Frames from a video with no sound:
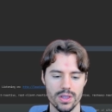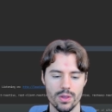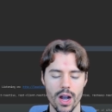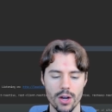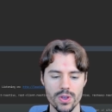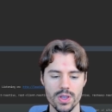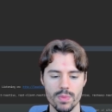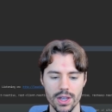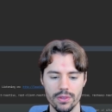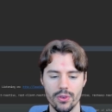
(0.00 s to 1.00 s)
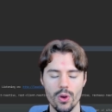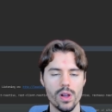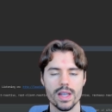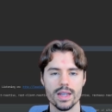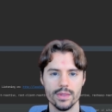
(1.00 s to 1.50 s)
Quarkus by default
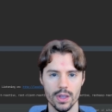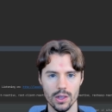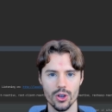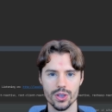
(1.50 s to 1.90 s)
does not log